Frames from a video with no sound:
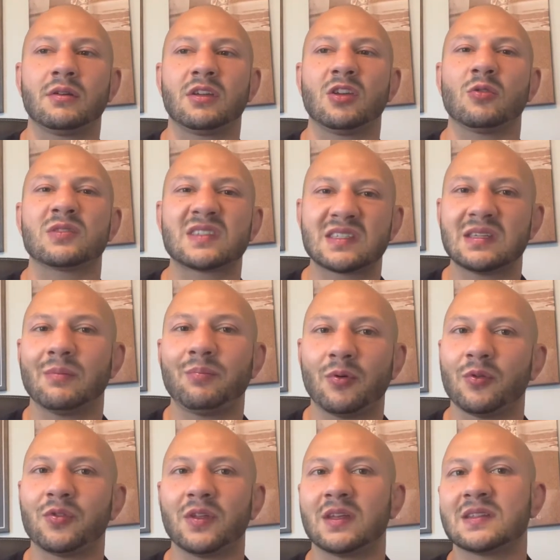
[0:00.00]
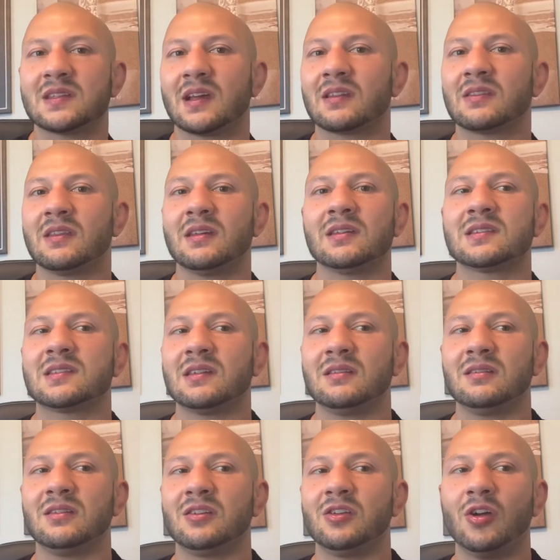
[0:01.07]
You know, simple things like this.
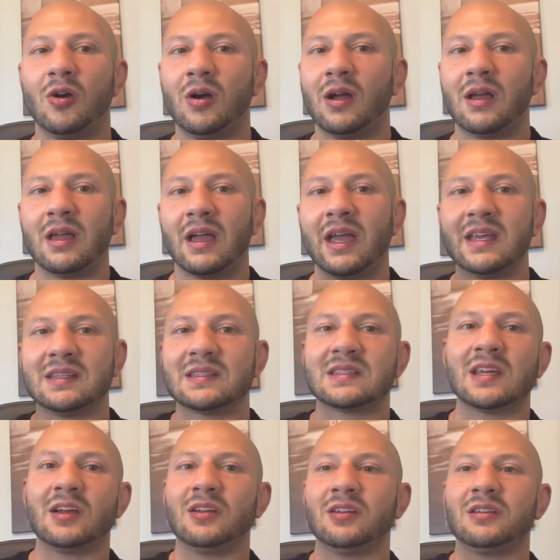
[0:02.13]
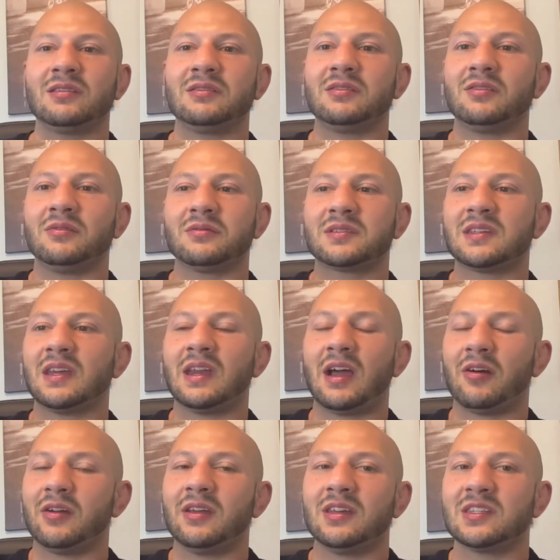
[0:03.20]
And, you know, I hate to tell, you know, say it how
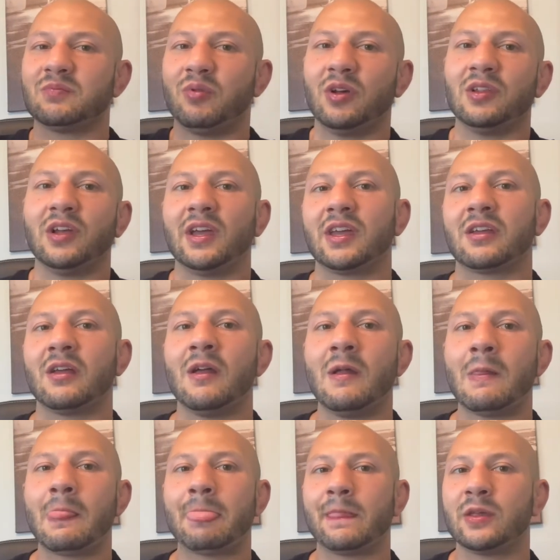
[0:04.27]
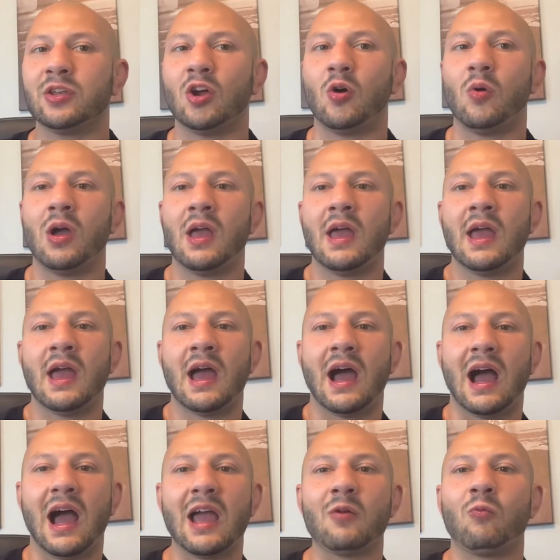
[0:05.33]
it is, but like, you know,
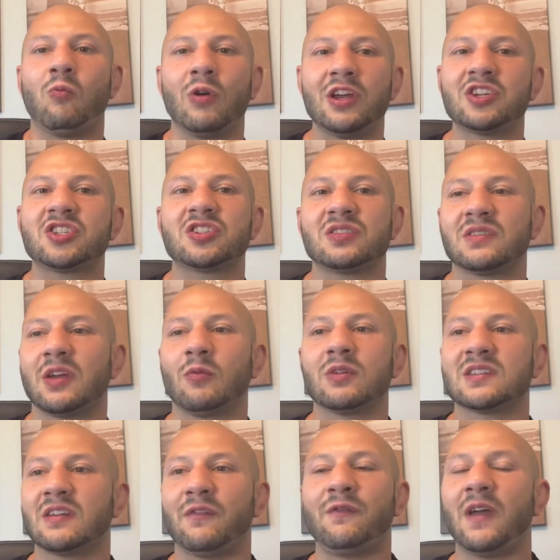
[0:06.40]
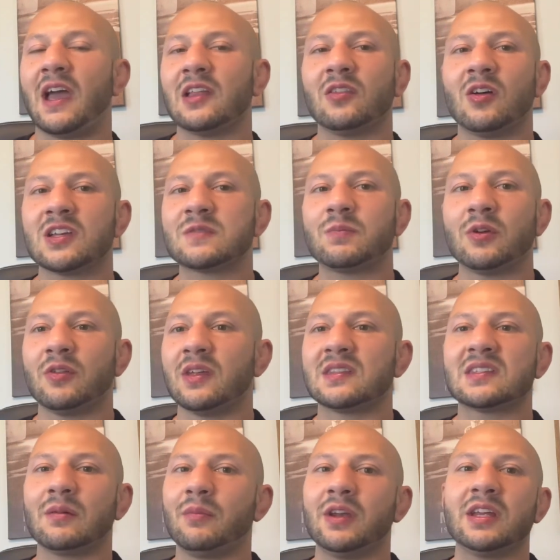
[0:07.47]
I wish there was a fat loss pill that
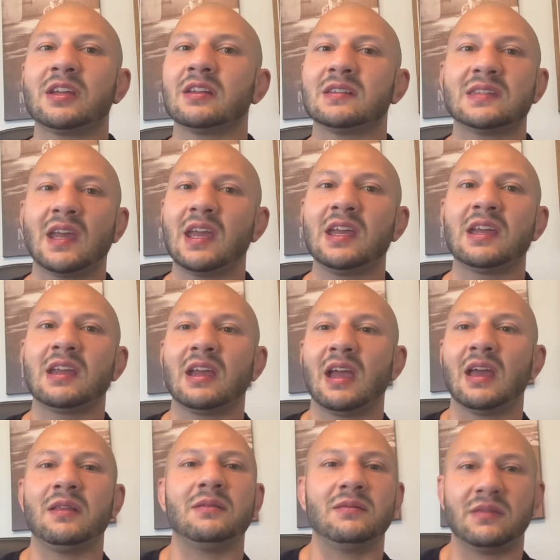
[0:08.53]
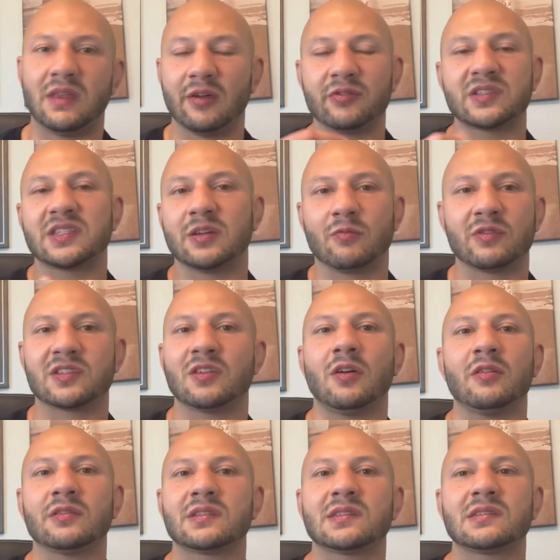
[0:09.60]
somebody could take and they will see
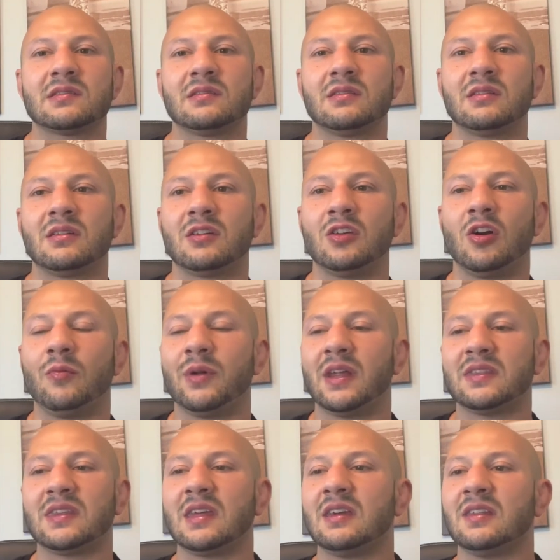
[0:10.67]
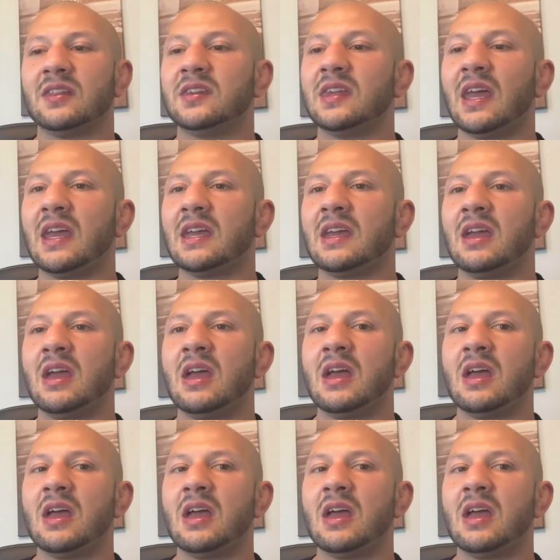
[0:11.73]
results, you know, but at the end of the day,